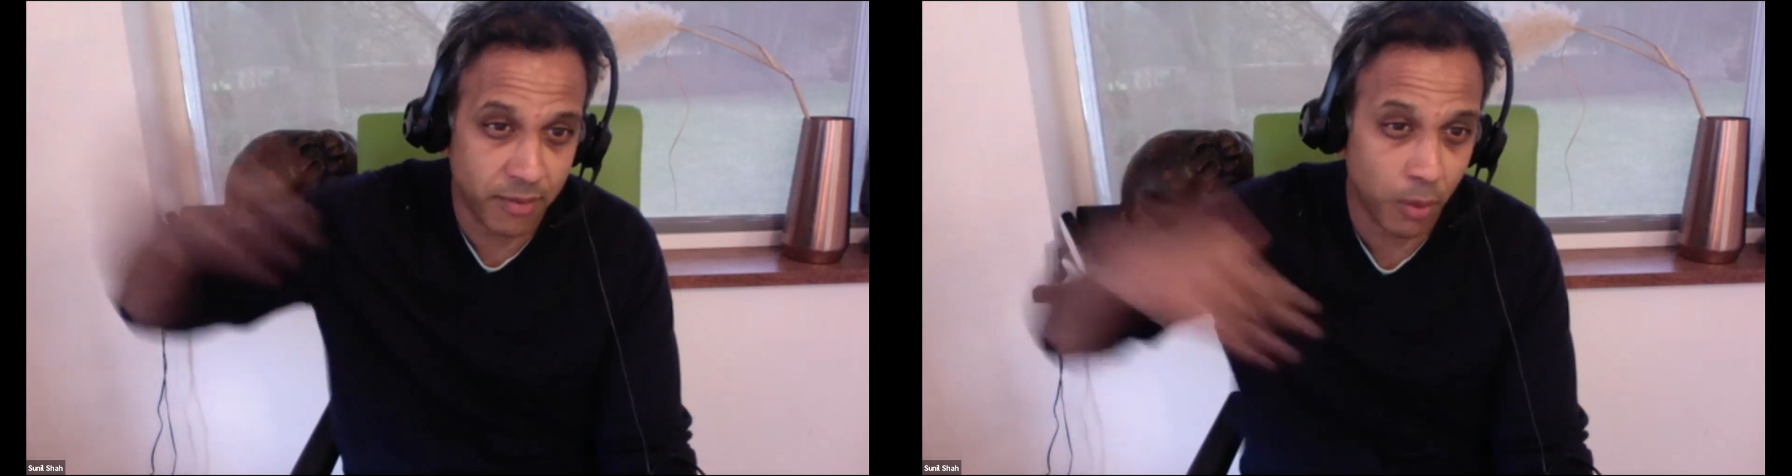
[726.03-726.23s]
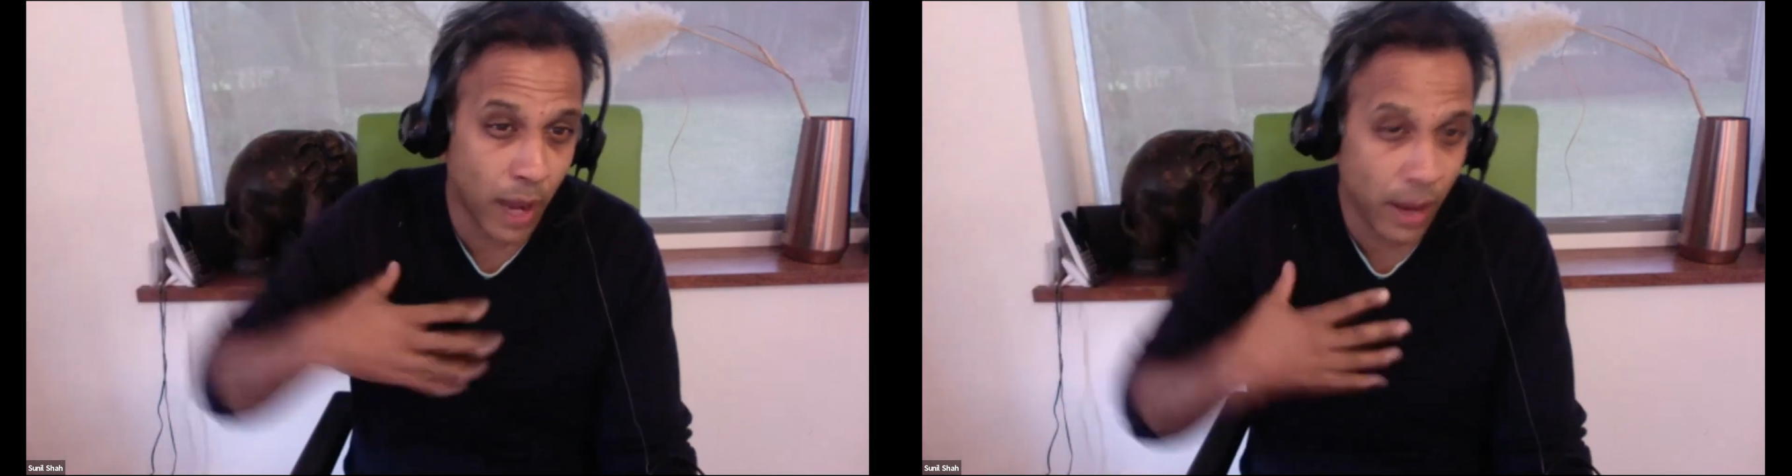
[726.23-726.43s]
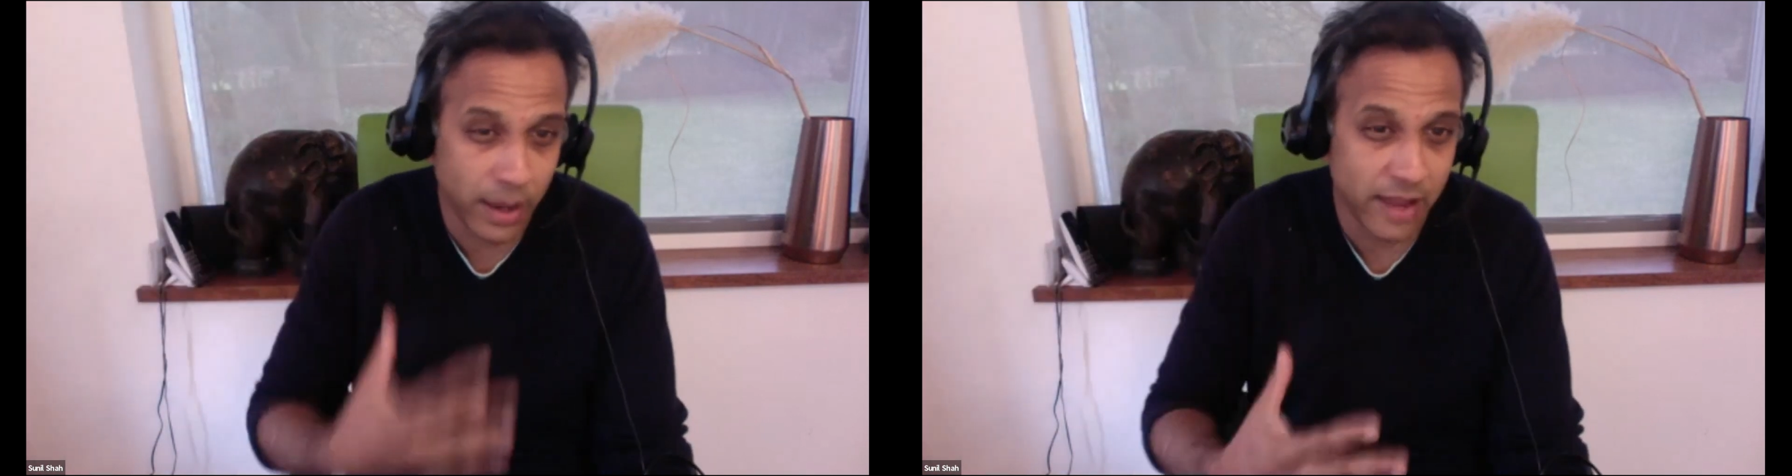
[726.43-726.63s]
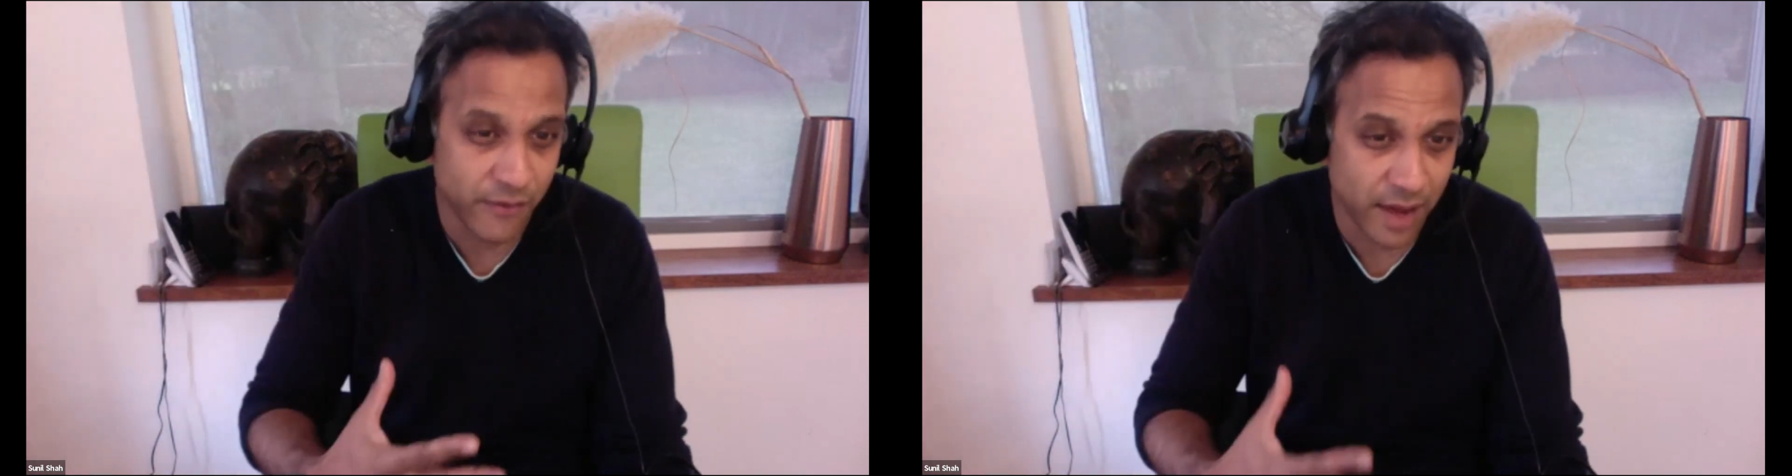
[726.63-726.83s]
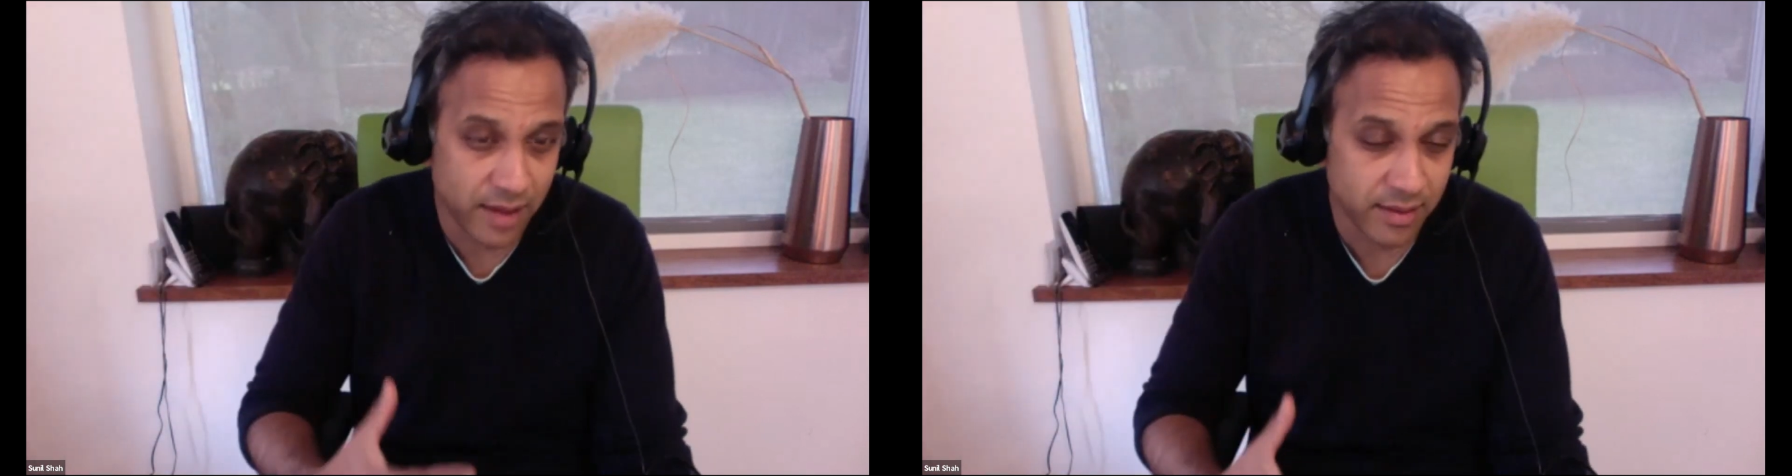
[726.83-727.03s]
But where we
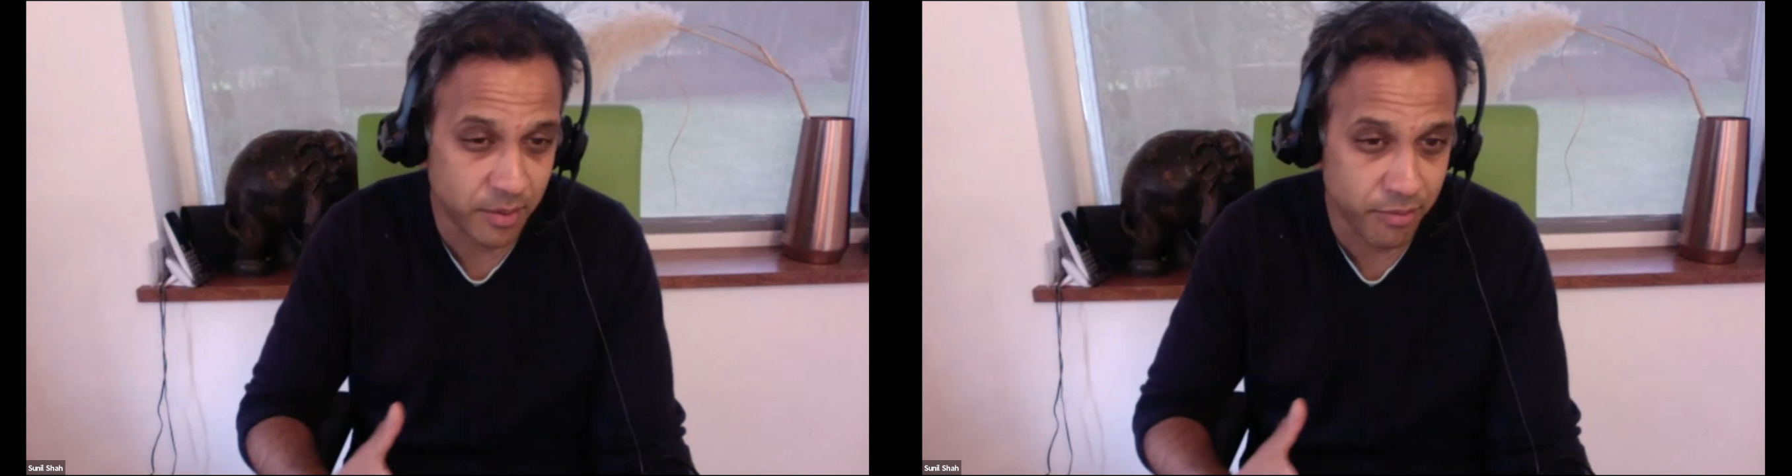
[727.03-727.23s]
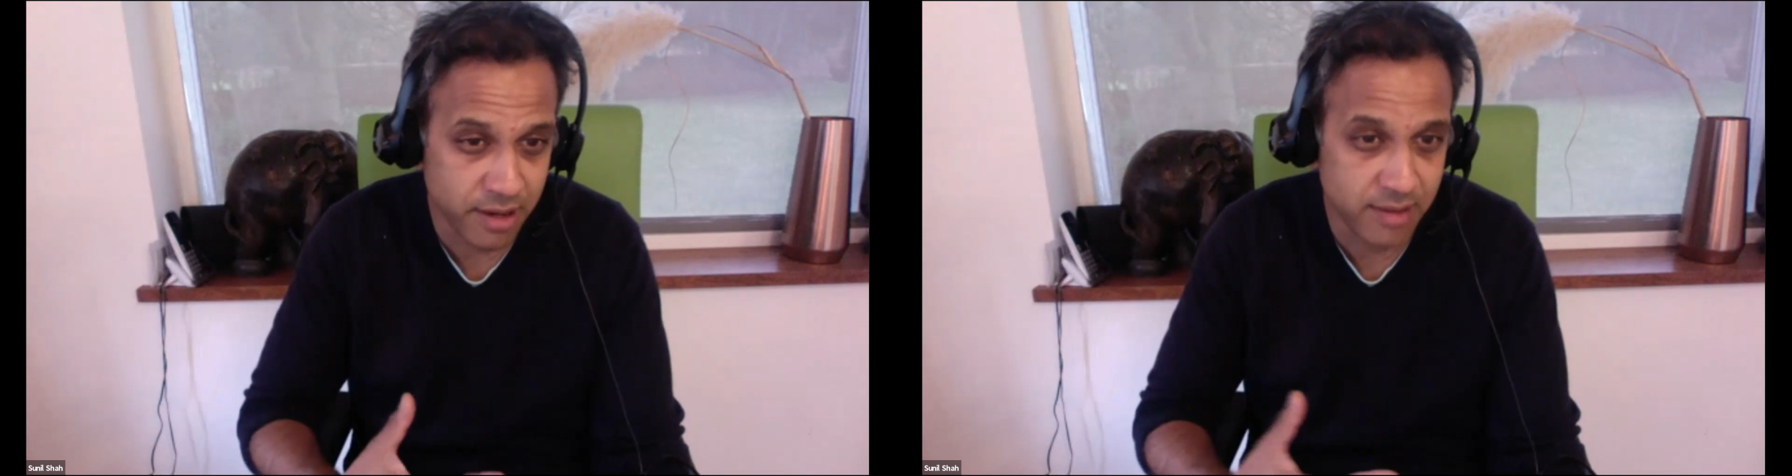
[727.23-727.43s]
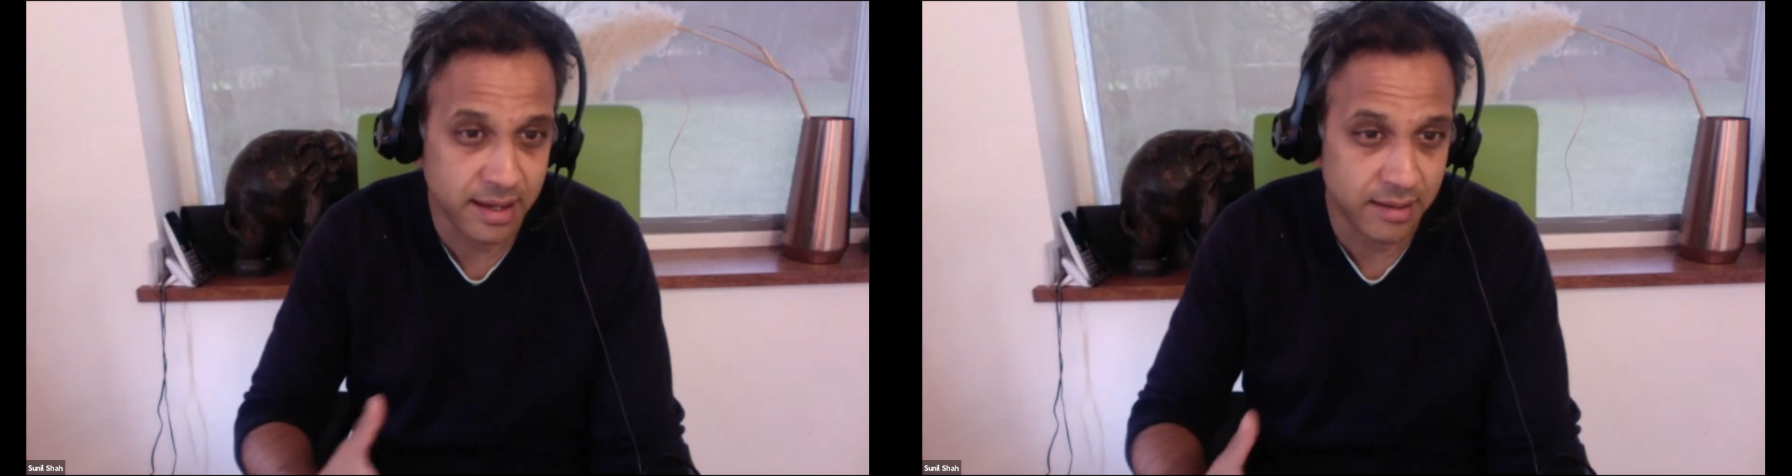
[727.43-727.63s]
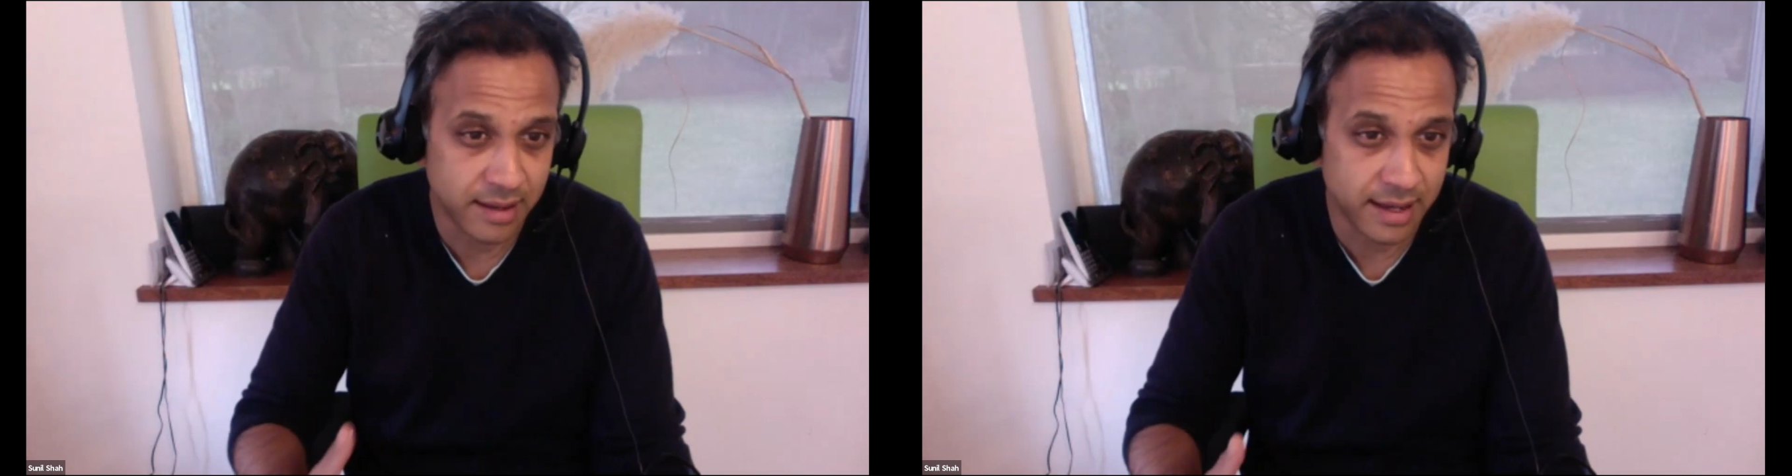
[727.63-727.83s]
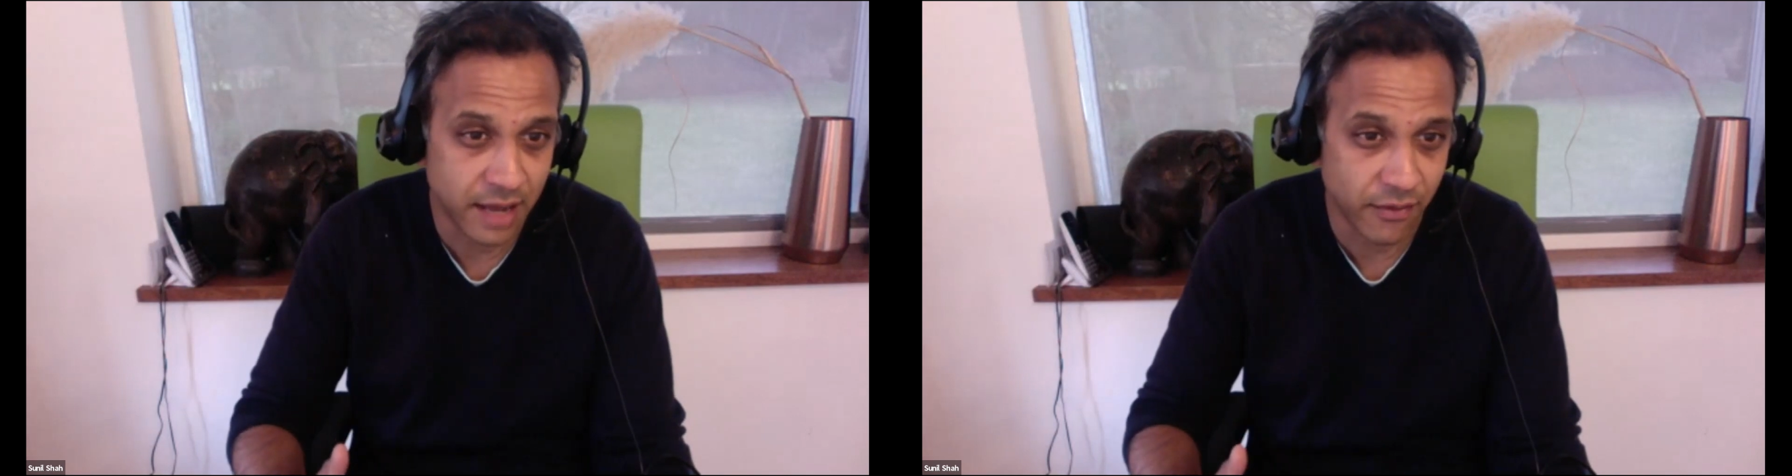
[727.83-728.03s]
invest at the pre-seed
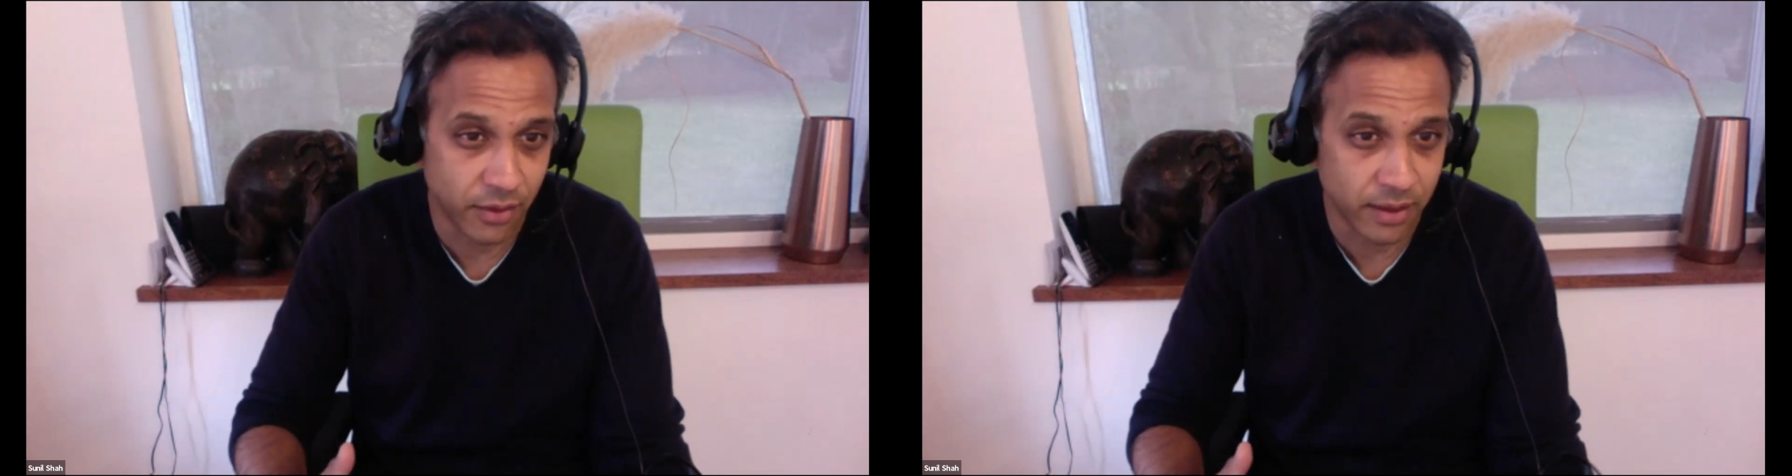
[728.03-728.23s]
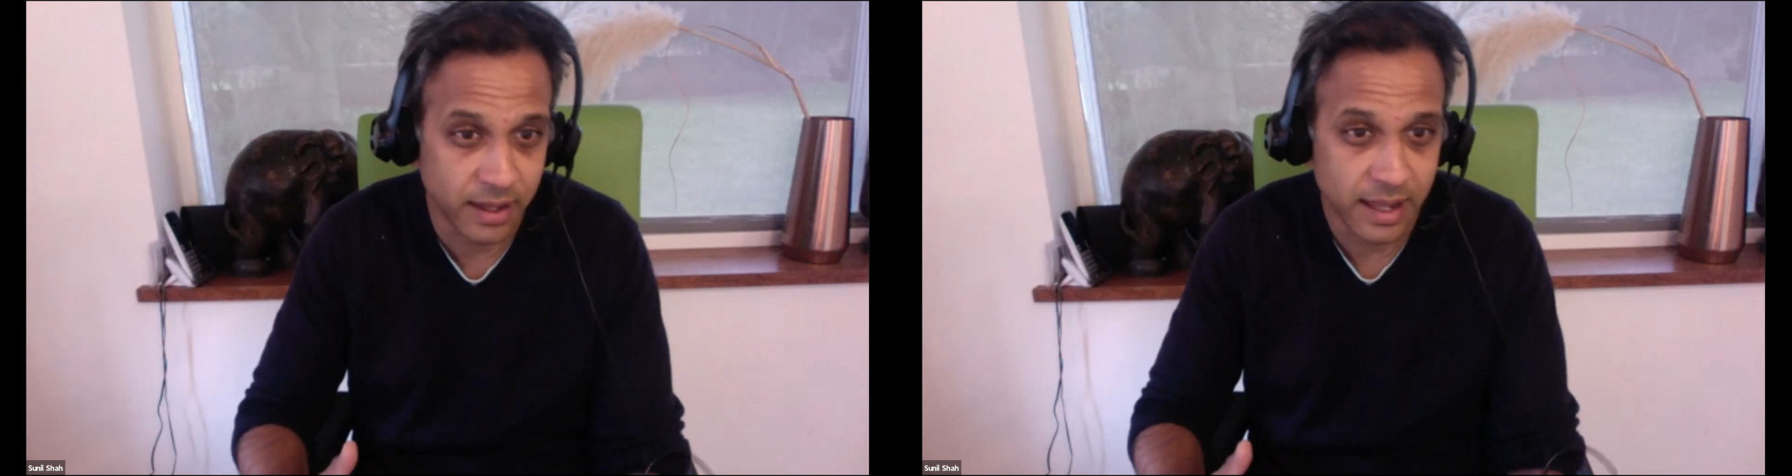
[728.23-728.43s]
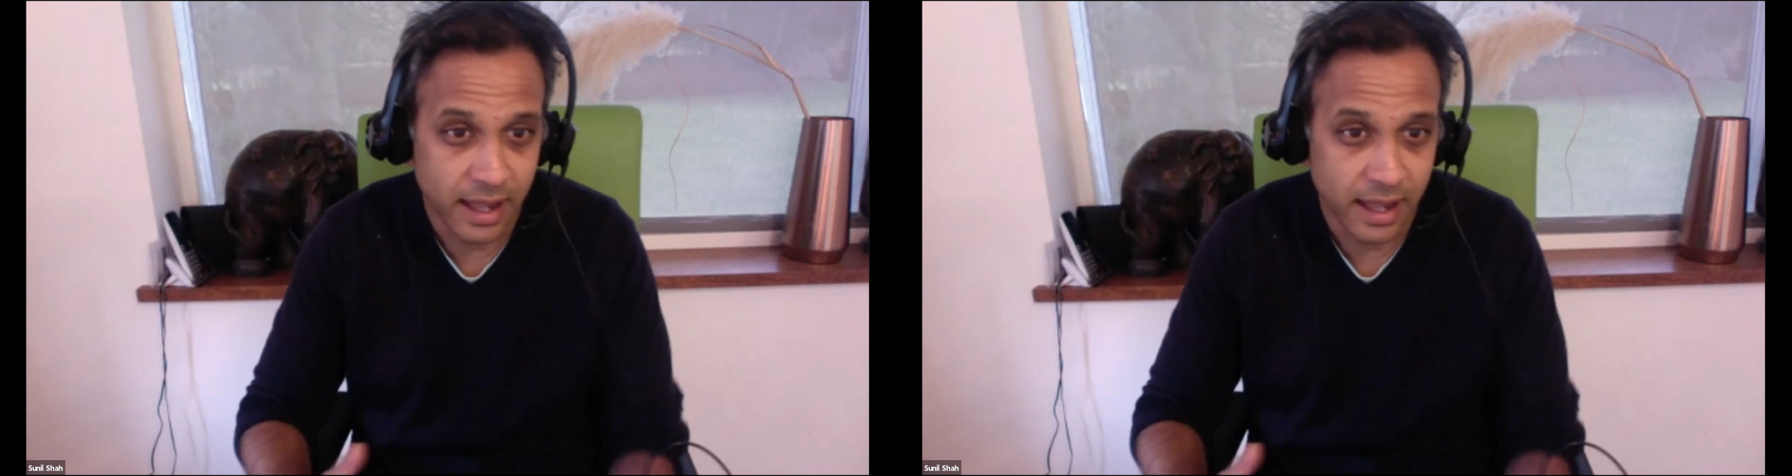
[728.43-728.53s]
seed level,